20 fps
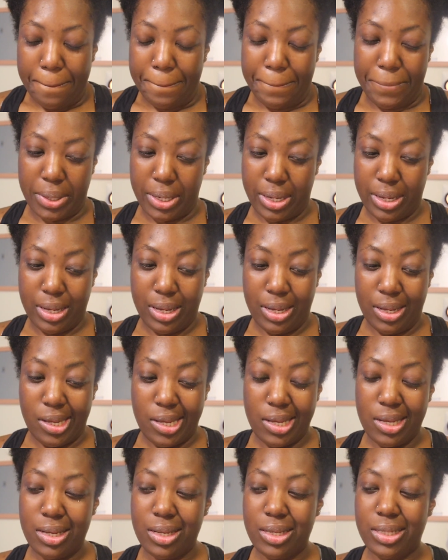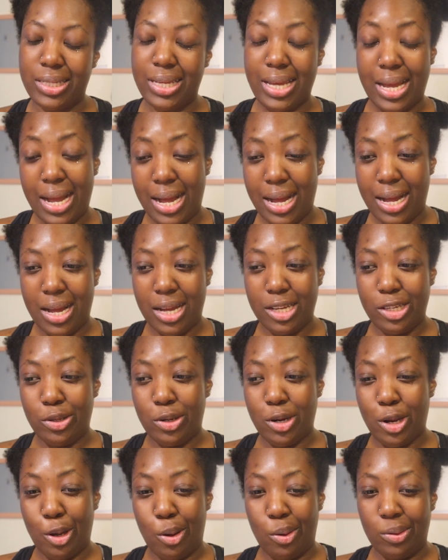But yeah, you
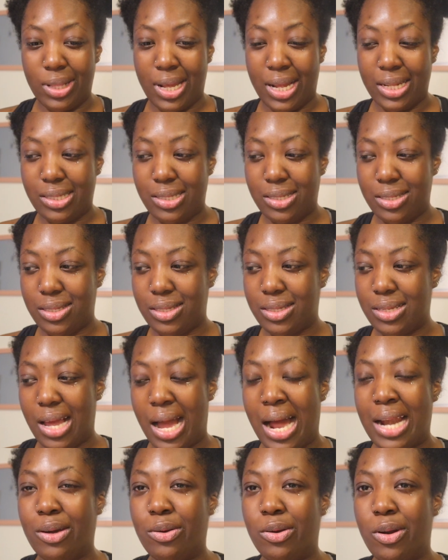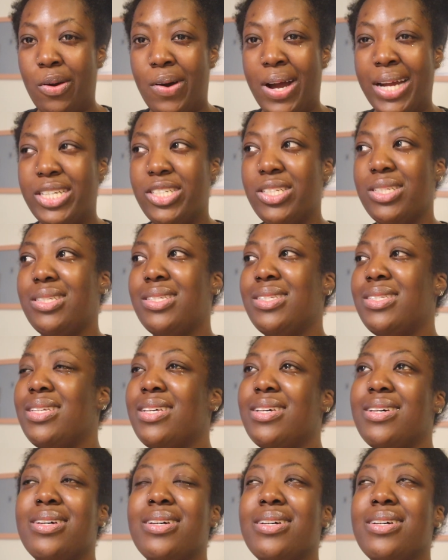know, that's, I don't know, I just